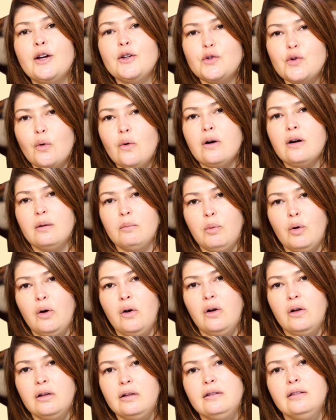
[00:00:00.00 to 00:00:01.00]

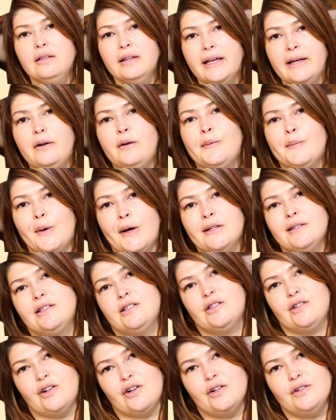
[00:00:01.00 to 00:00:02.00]
adorable little
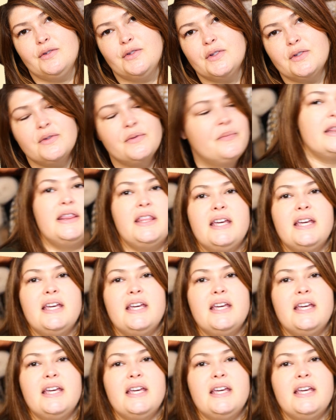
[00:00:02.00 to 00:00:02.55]
monsters.